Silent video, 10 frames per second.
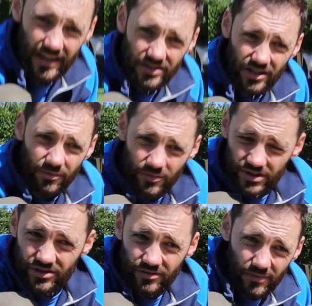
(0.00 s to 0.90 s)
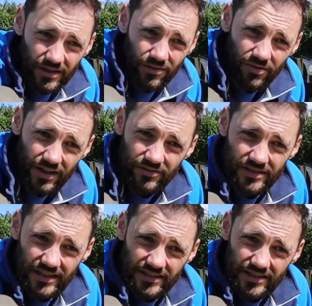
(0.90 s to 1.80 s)
edge up, which should mean the rail
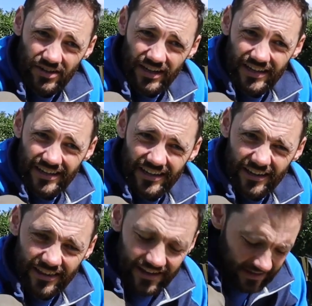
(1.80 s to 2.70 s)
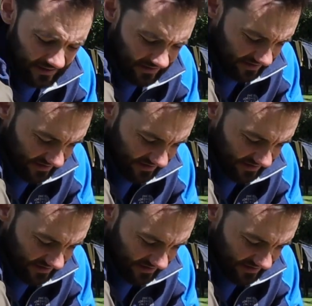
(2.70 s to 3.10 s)
sits straight, and then